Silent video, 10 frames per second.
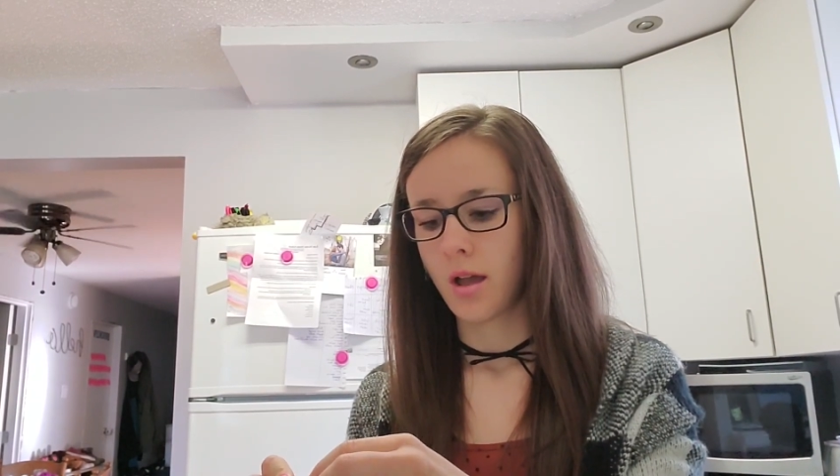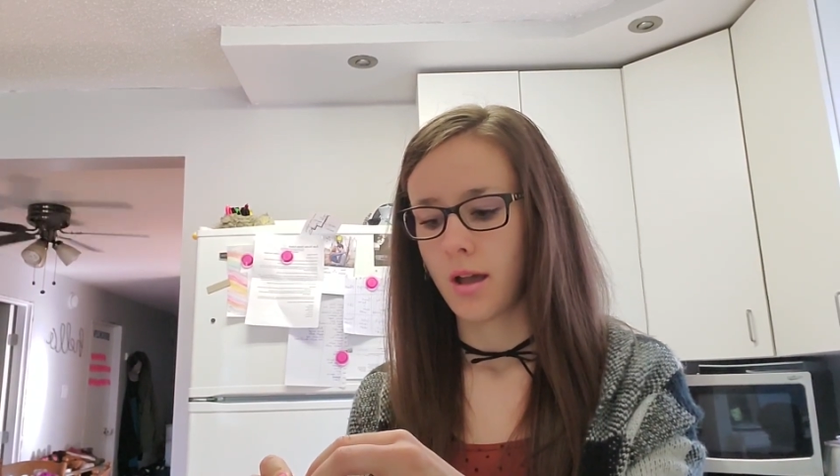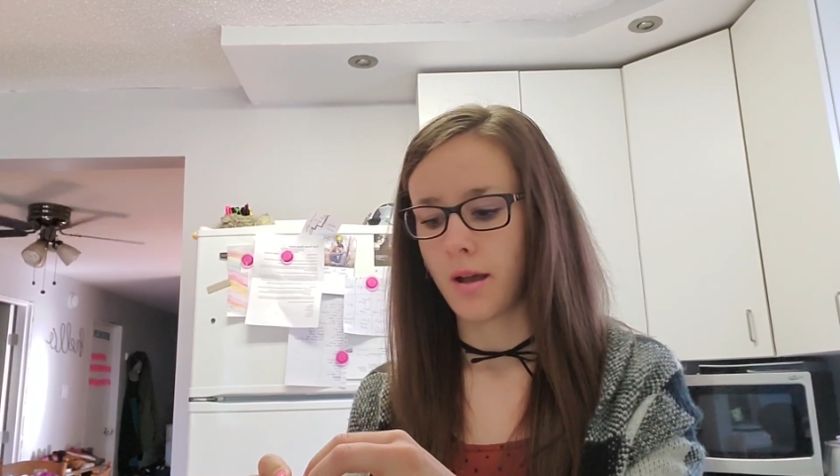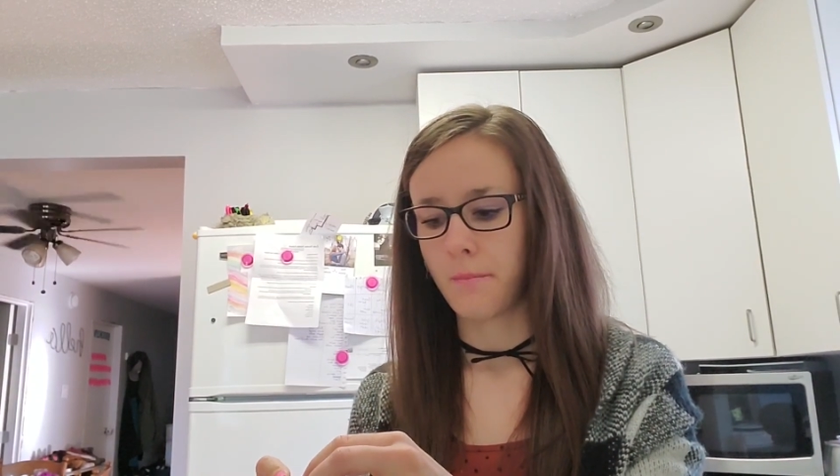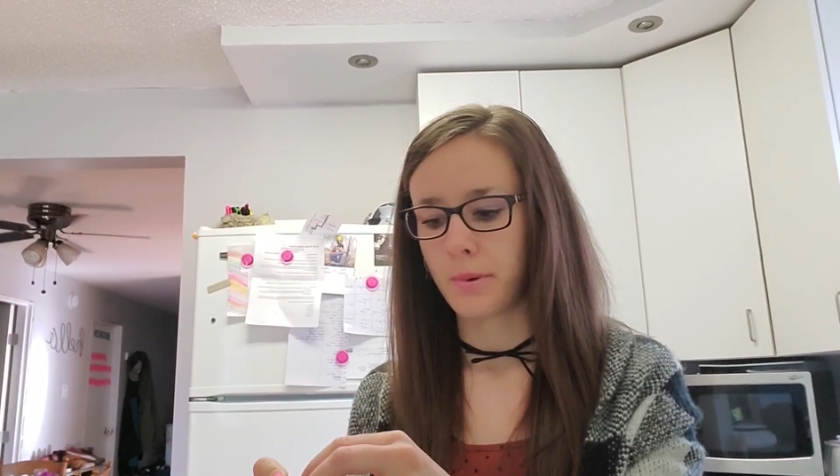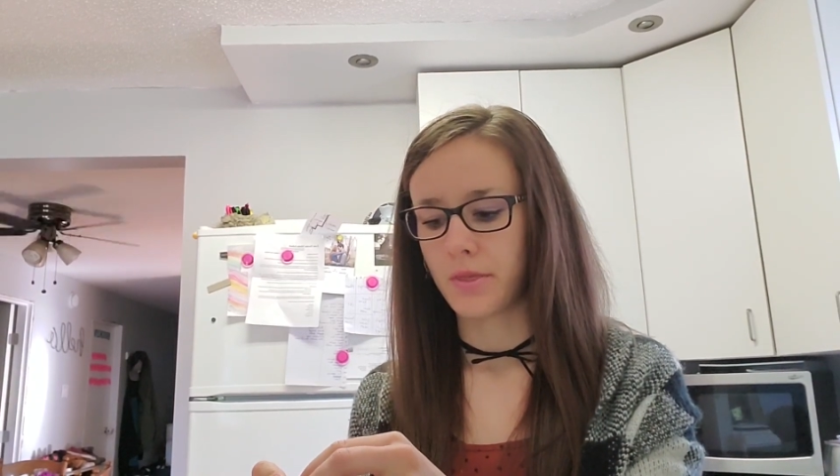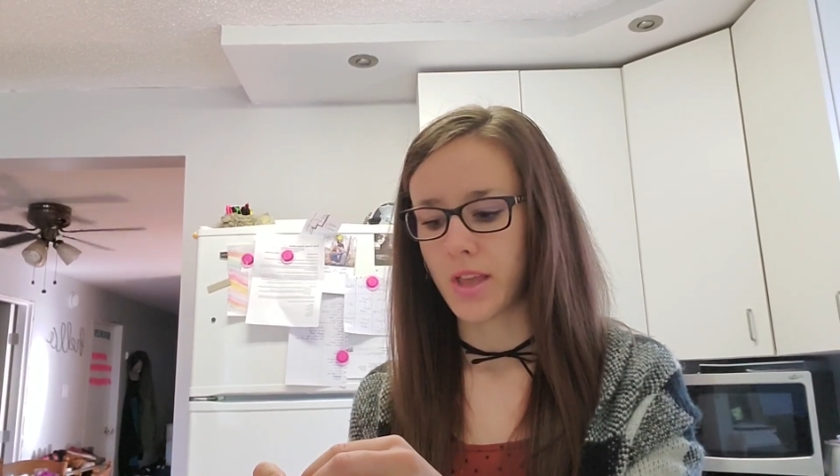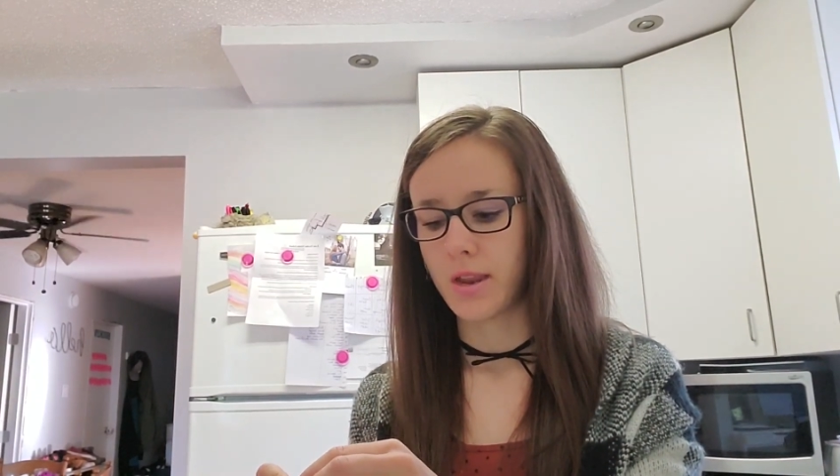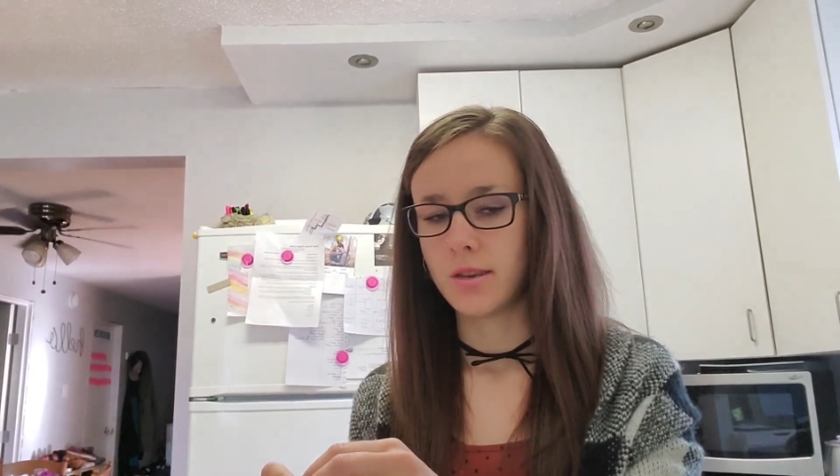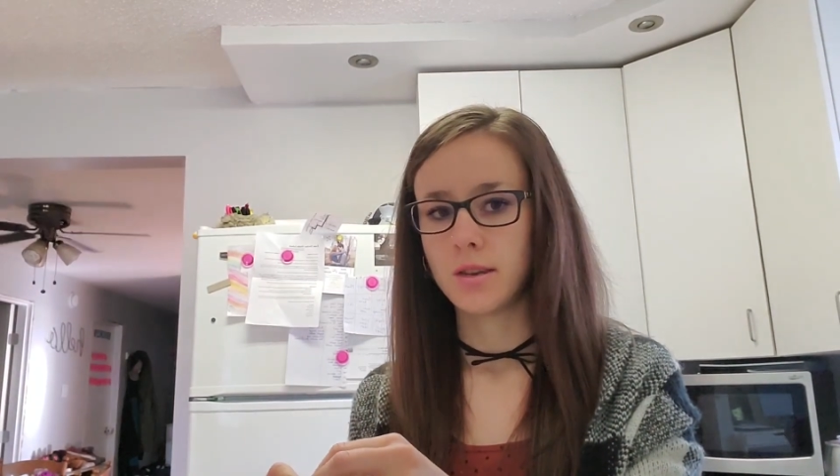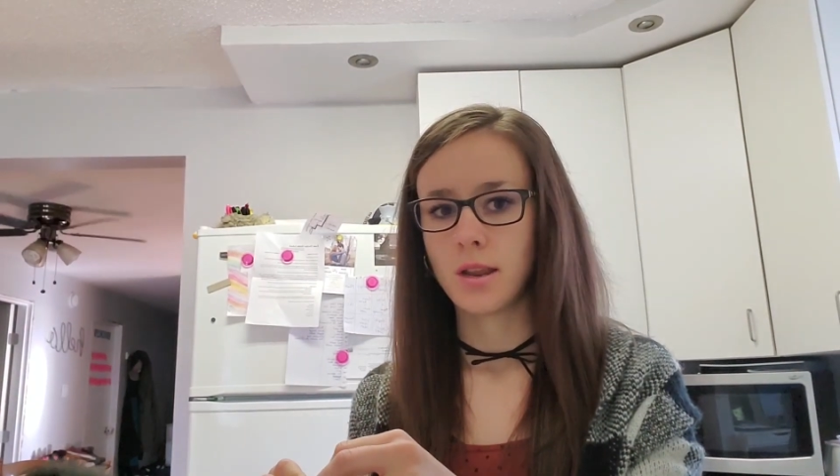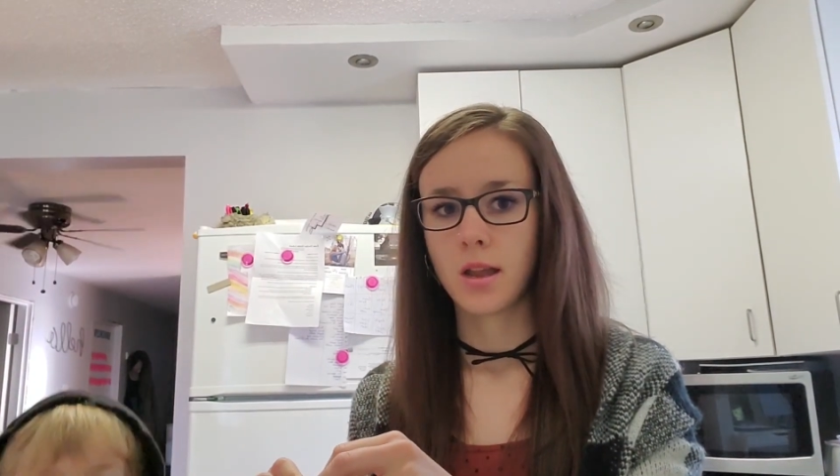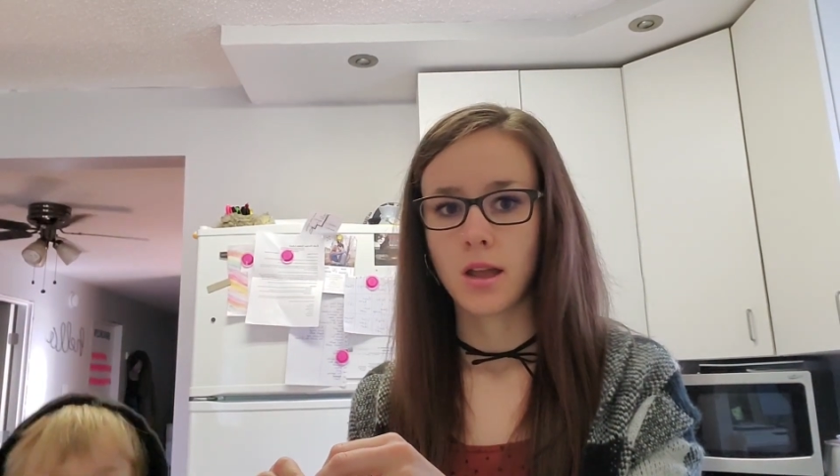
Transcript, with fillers: Um, but then